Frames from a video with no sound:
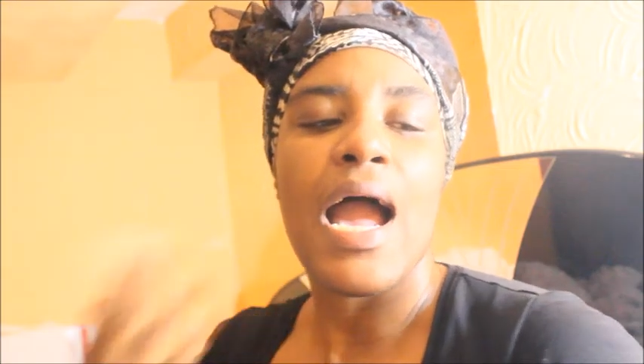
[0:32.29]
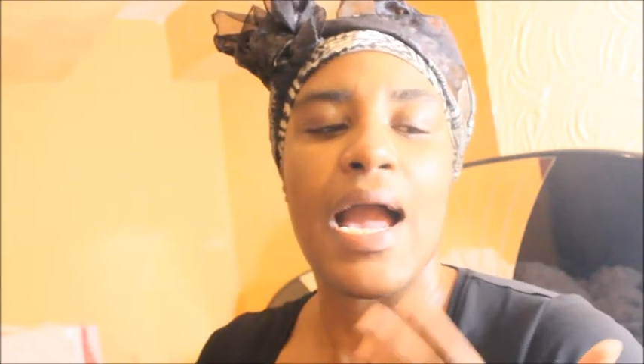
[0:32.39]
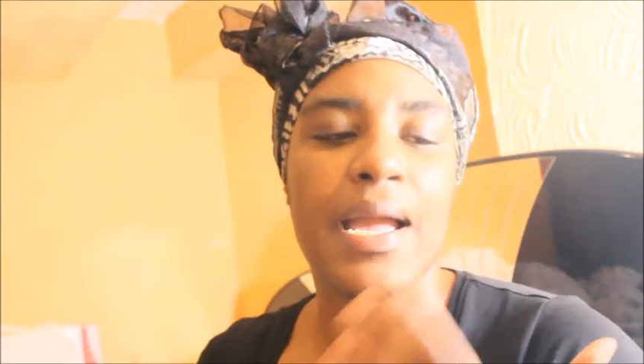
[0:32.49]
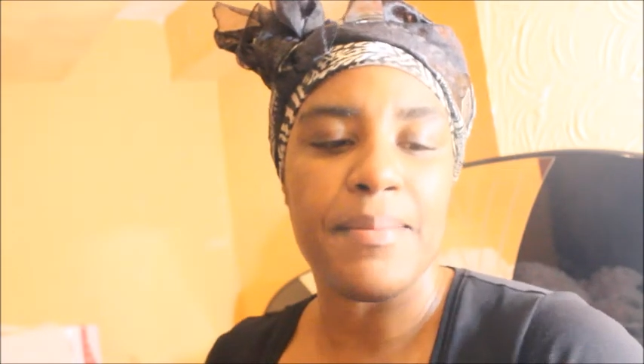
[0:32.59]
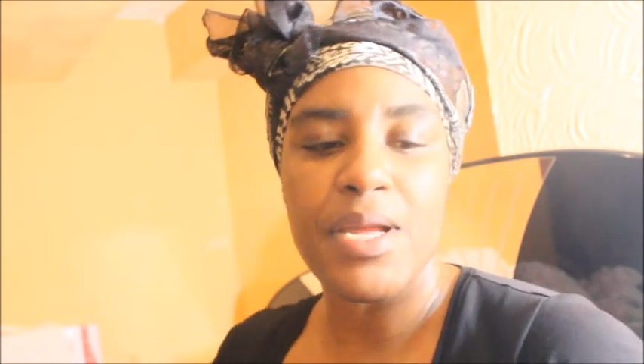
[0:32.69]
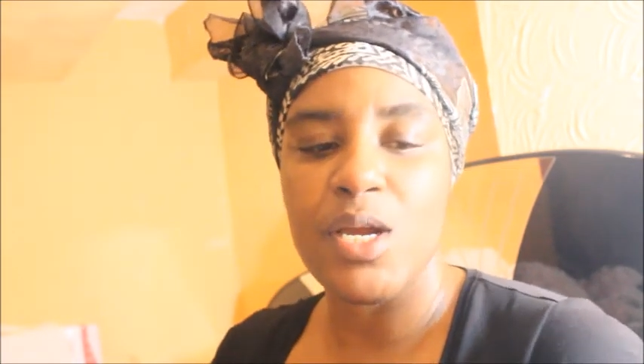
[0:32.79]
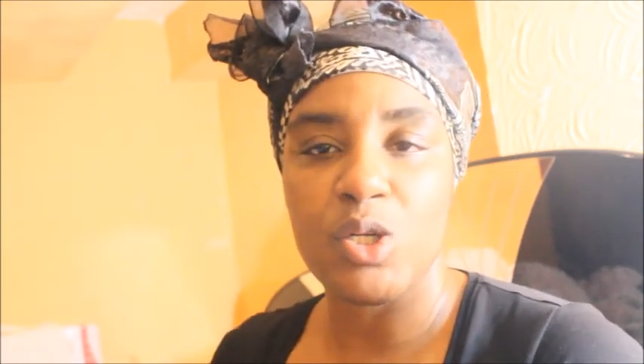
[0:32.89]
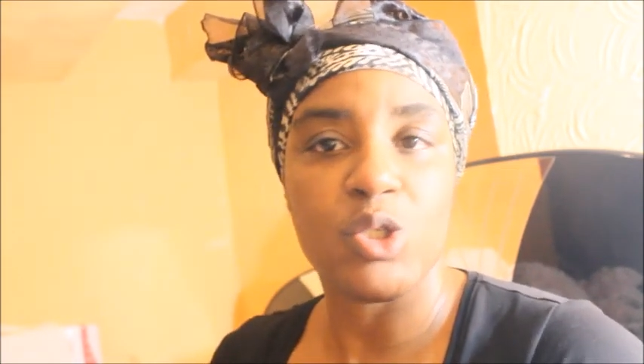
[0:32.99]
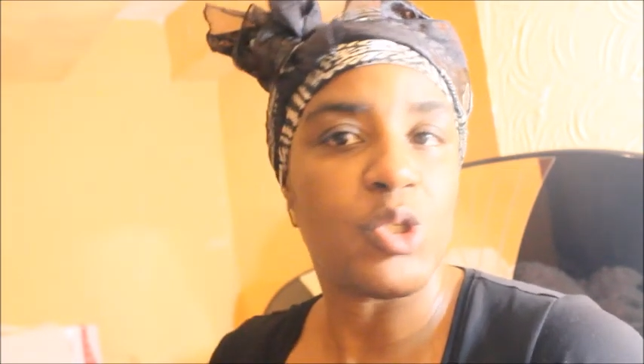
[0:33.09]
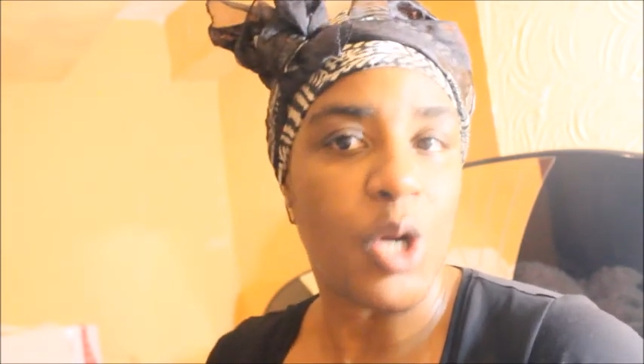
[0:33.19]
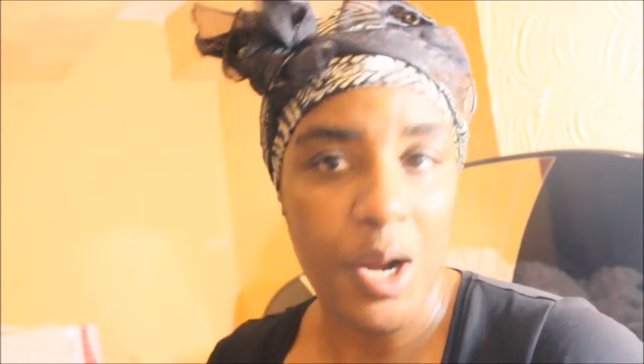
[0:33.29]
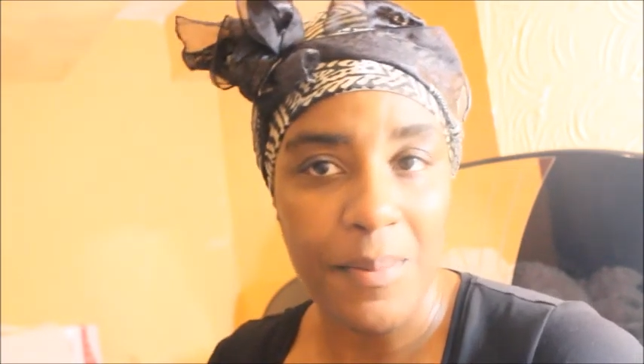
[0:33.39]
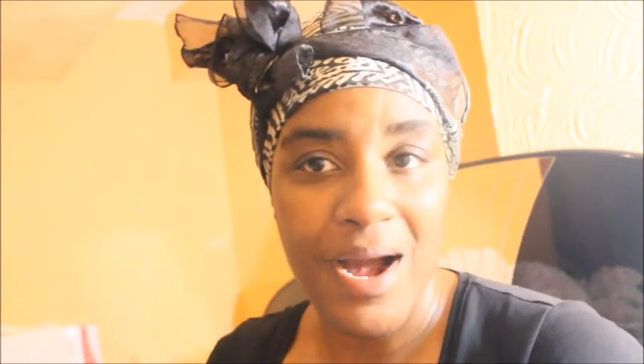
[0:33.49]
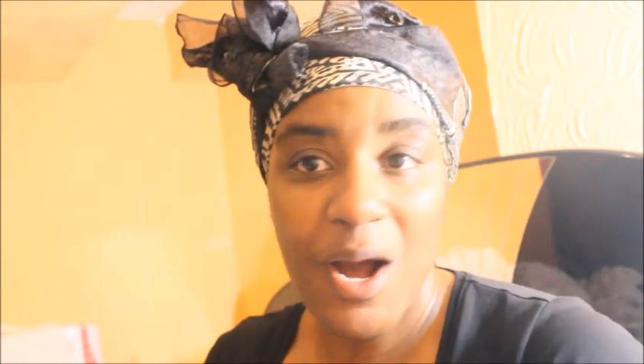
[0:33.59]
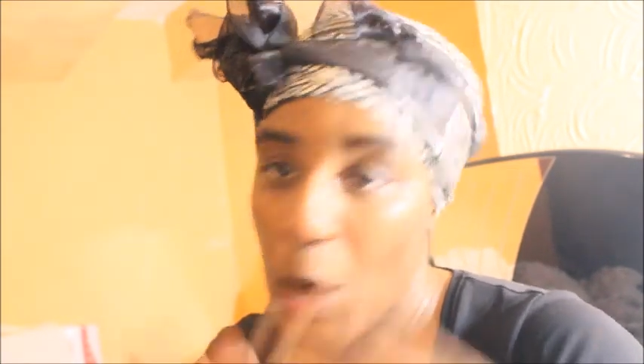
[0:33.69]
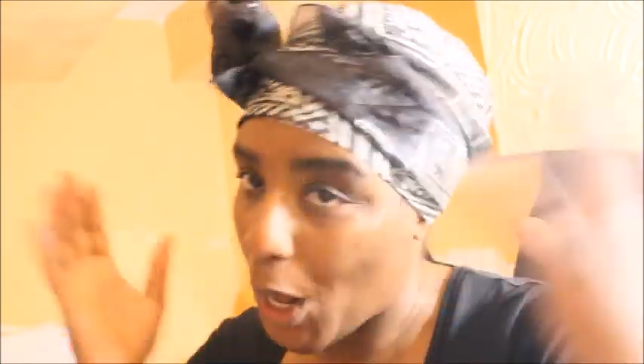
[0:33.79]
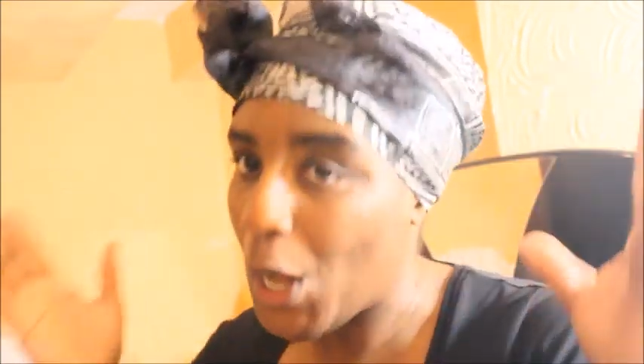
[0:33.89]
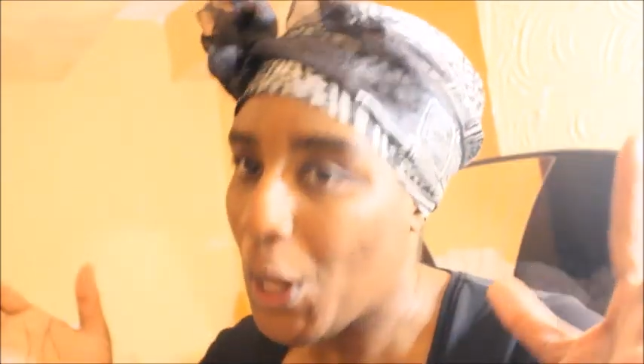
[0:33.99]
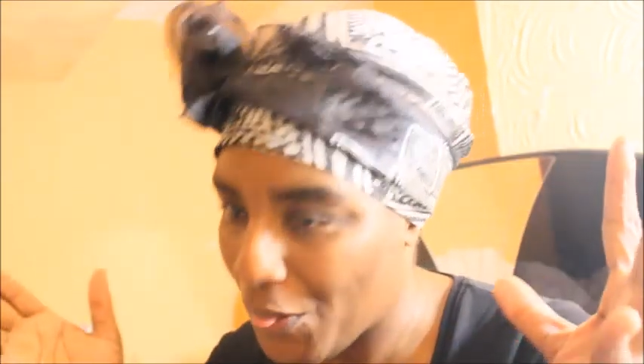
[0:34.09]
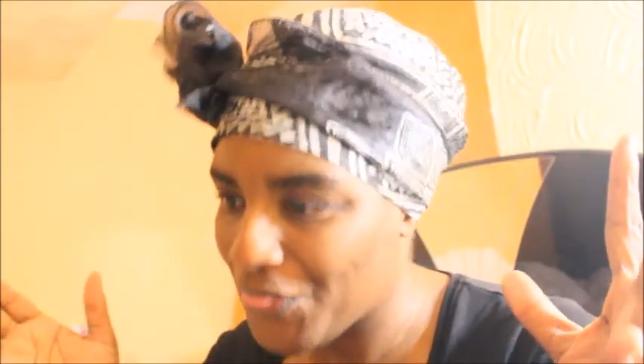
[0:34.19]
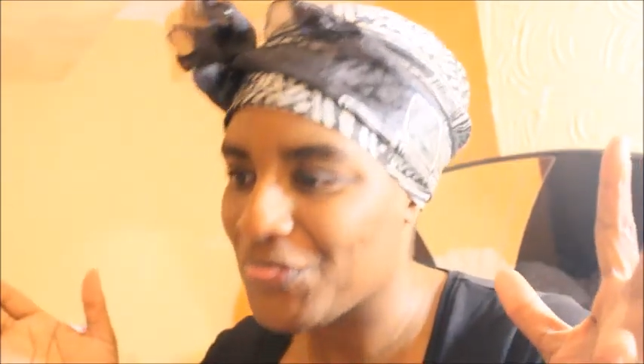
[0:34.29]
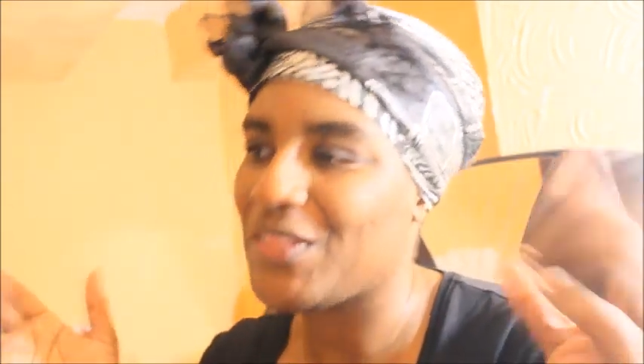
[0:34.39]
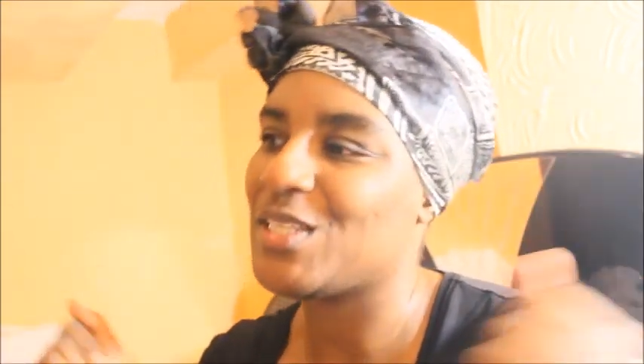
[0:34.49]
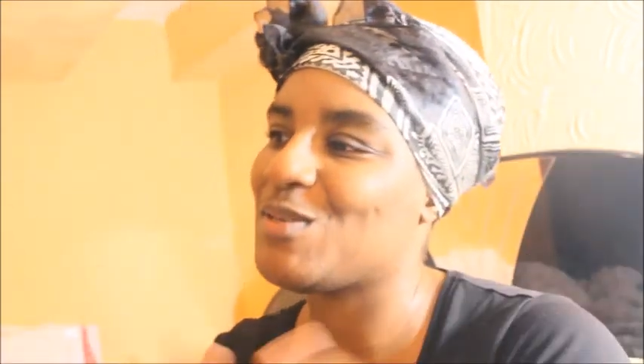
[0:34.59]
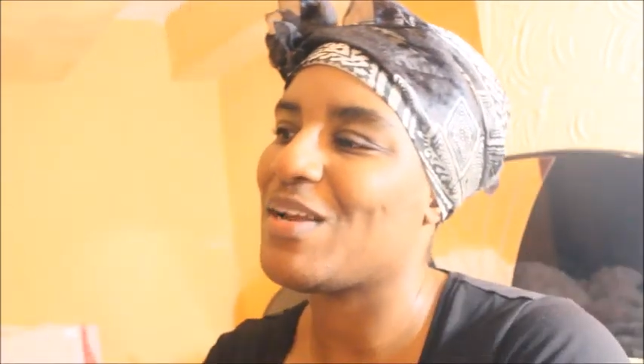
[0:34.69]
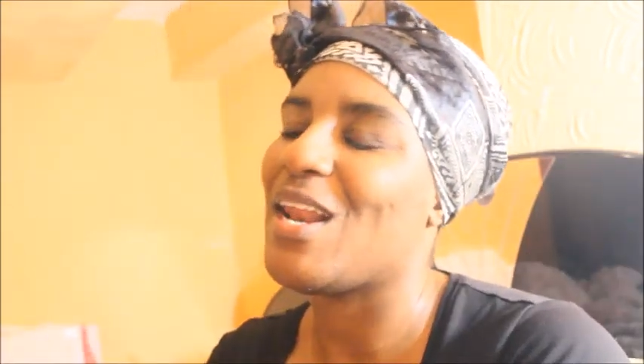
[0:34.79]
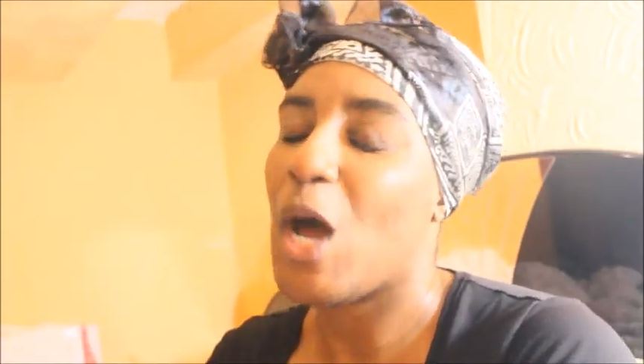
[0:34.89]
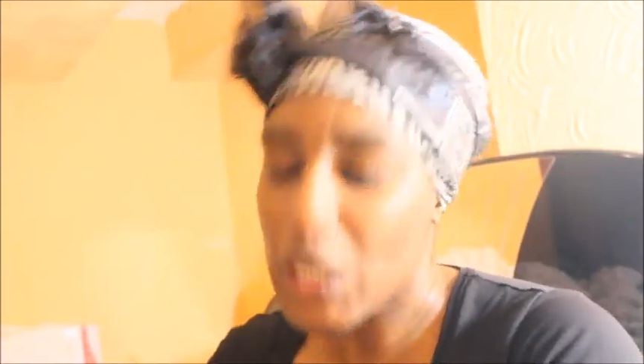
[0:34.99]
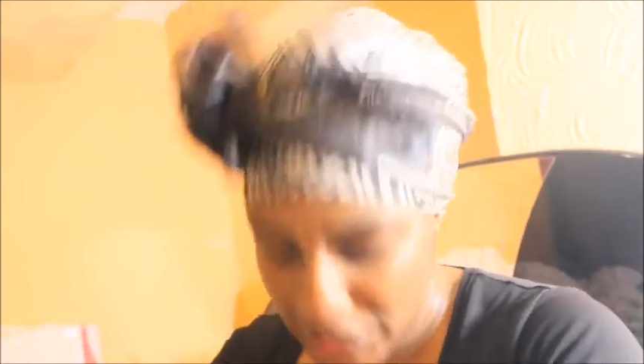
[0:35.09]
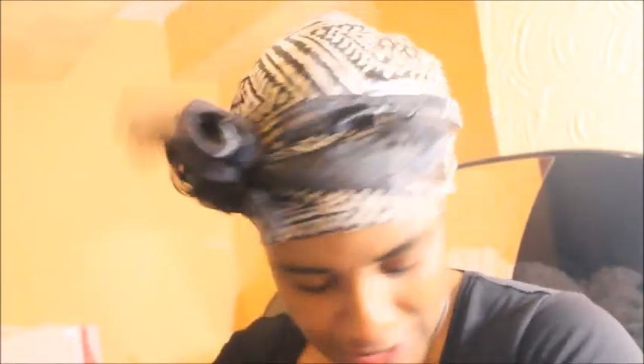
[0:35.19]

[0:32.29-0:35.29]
I am here to talk about this weight loss.